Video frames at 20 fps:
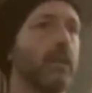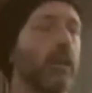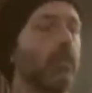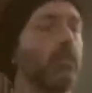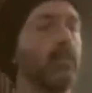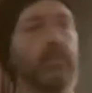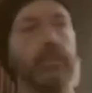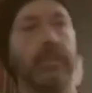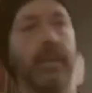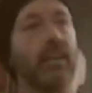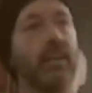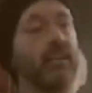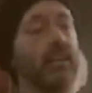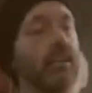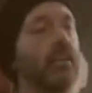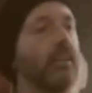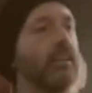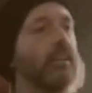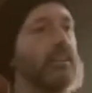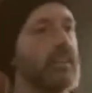I, I, don't
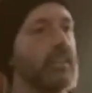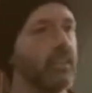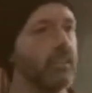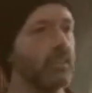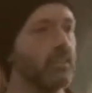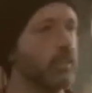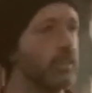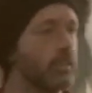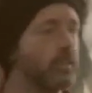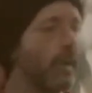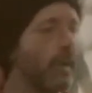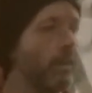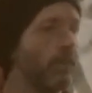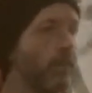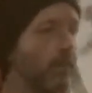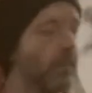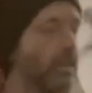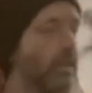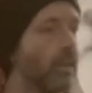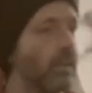know. I did it as an
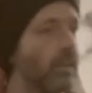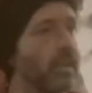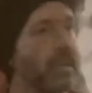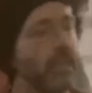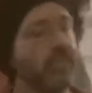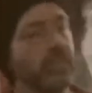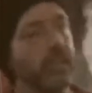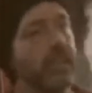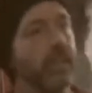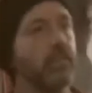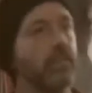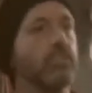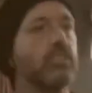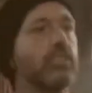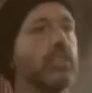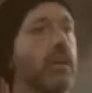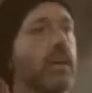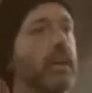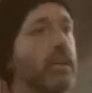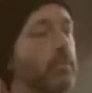experiment. I left it
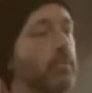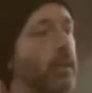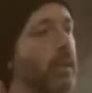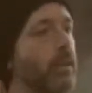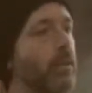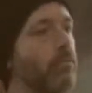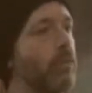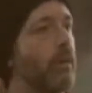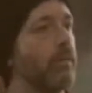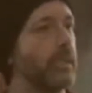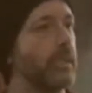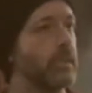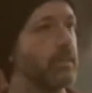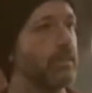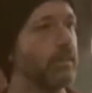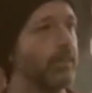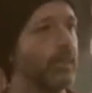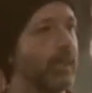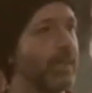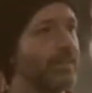outside by the
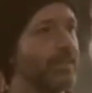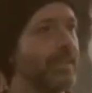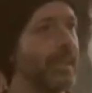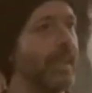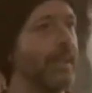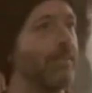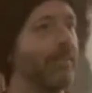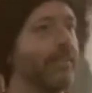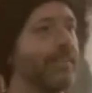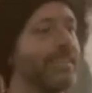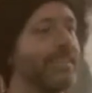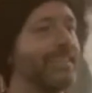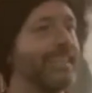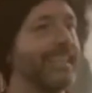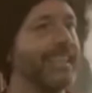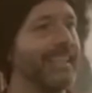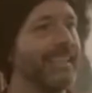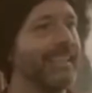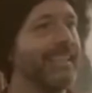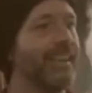rubbish, by a skip, to
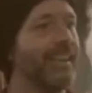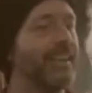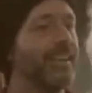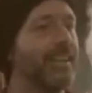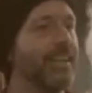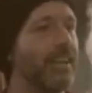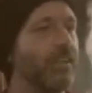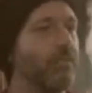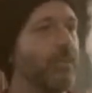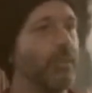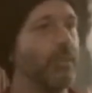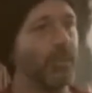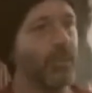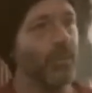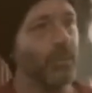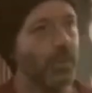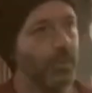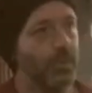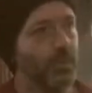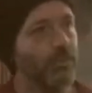see, mm. you know, if people
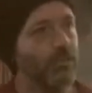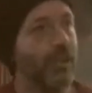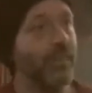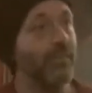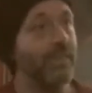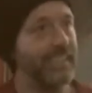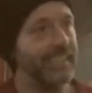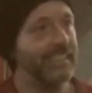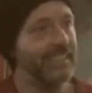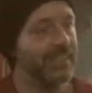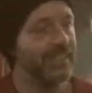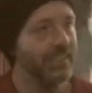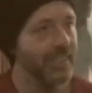thought it was rubbish,